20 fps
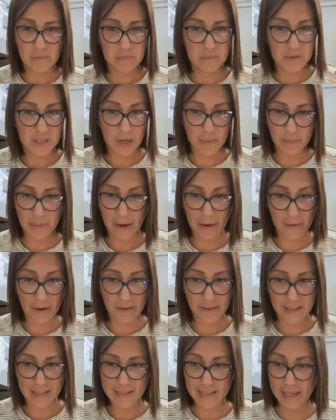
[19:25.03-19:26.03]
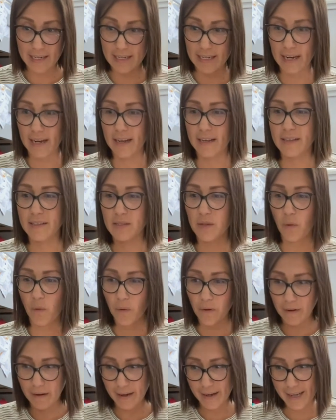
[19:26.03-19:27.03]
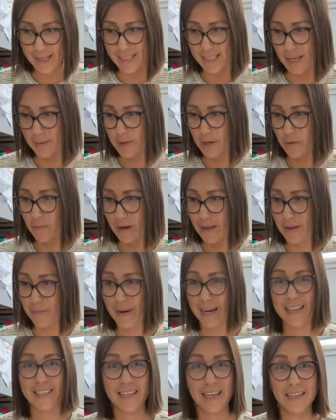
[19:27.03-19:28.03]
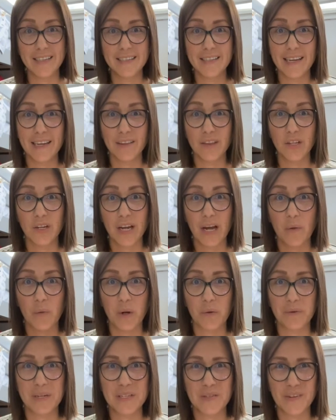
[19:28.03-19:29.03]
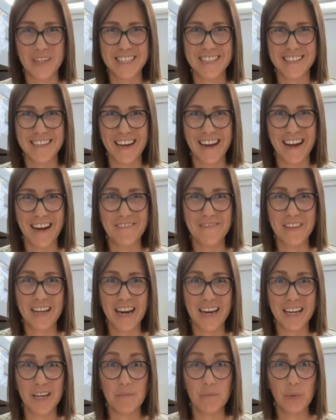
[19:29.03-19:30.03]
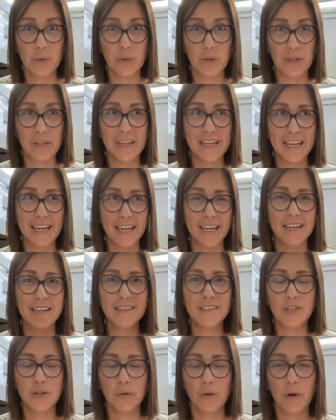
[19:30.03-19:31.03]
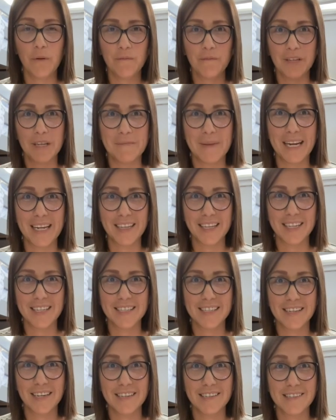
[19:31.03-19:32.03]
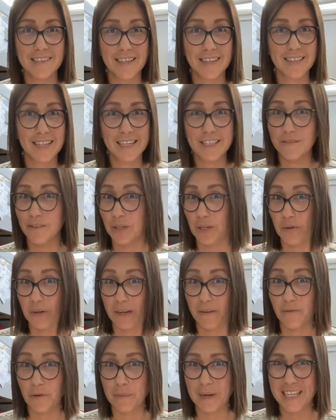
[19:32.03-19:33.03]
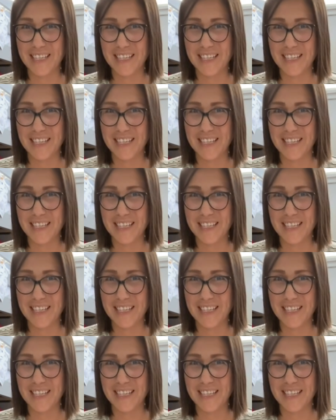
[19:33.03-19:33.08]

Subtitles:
dump out all these ideas, organize them in a way that makes sense, and look at what resources I have that I can pull in to hopefully make this a successful unit for my